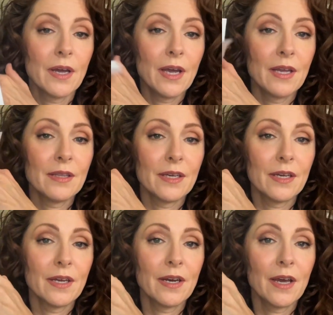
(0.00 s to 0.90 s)
and
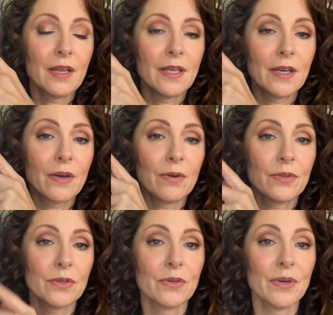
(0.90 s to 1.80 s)
then they go
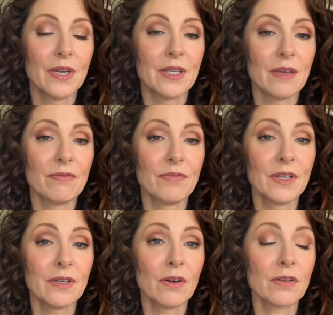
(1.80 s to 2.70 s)
through and they
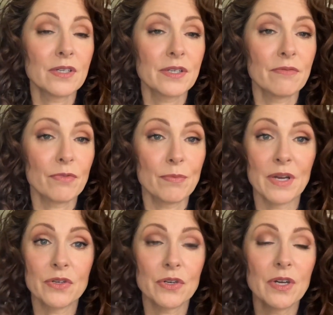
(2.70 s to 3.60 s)
fill in all this
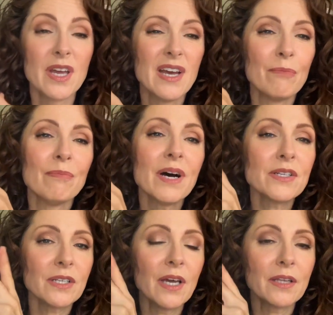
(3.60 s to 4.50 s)
information.
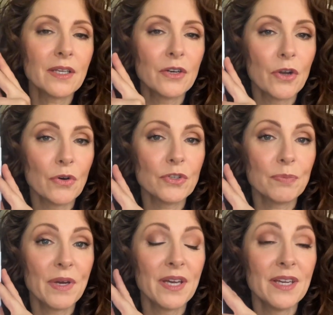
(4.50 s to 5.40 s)
Much like the notes
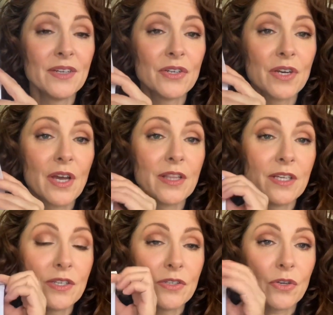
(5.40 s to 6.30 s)
page,
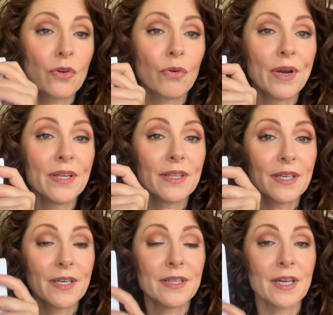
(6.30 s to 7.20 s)
this is a great
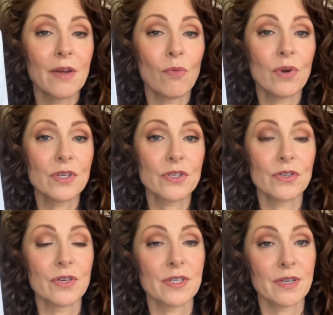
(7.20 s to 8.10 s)
thing that once
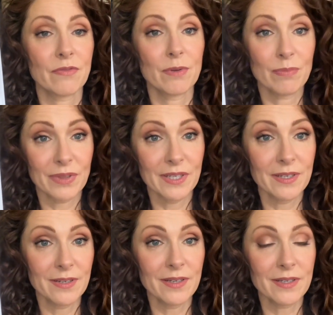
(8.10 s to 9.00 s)
students have
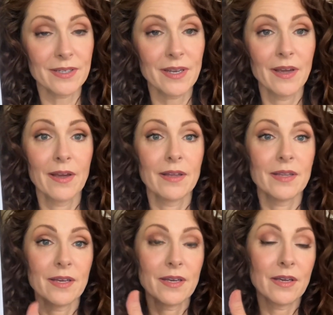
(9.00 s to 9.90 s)
completed it,
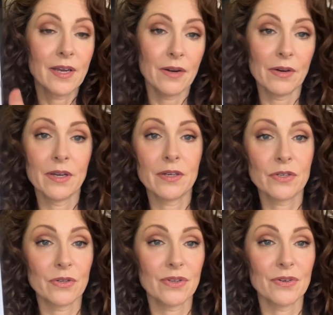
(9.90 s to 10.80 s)
they can carry it
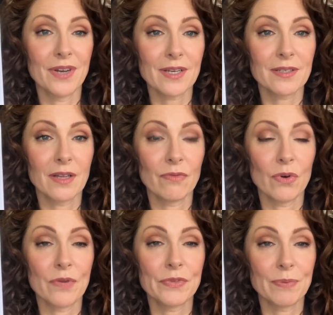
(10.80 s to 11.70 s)
to their next level
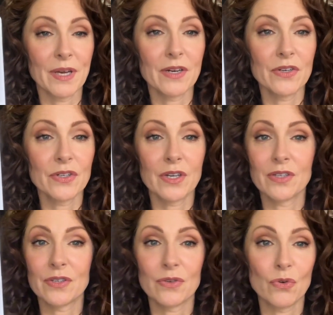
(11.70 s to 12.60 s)
of Spanish.
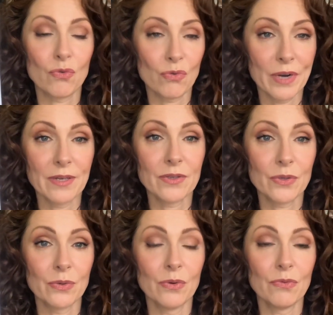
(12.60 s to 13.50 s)
It's a great
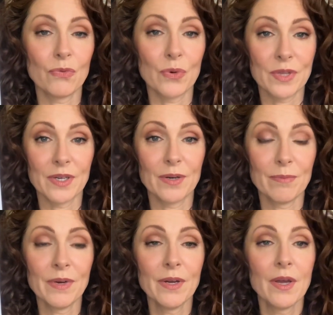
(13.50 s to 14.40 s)
tool for
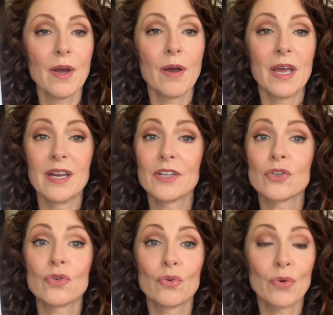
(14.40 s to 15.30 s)
them, and it's
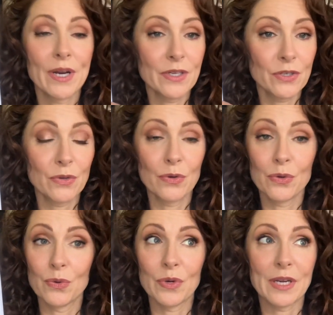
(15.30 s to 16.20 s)
great
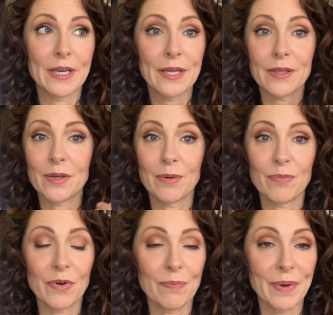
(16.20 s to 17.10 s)
to get them
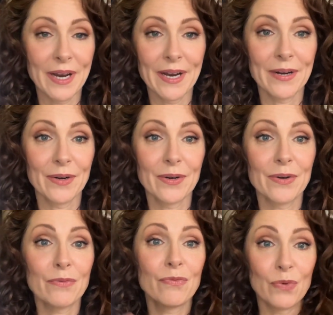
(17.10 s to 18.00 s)

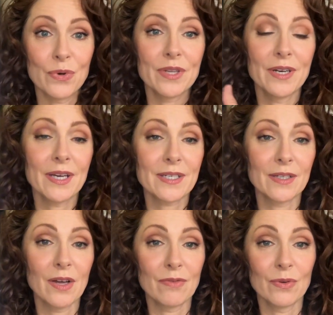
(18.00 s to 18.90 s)
prepared for the next
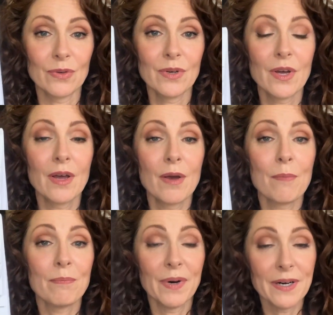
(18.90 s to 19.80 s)
level.
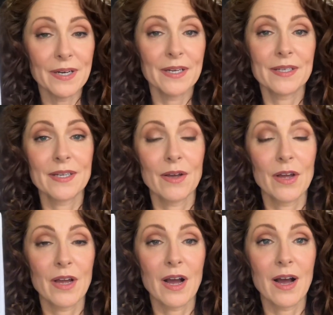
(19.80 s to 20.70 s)
But
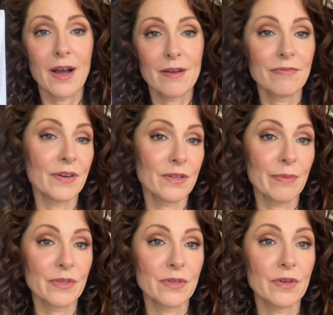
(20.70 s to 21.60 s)
I have found that
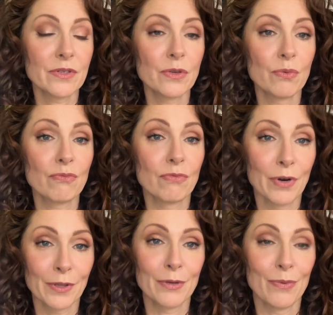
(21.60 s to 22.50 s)
my students do
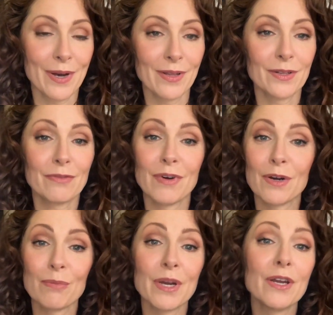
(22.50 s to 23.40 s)
really well on the
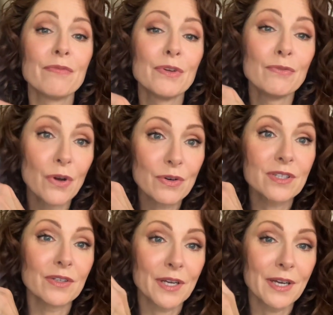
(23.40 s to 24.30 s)
final. But if you've noticed
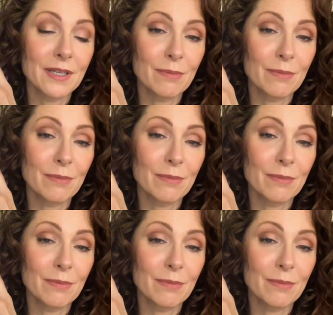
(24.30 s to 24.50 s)
looking at the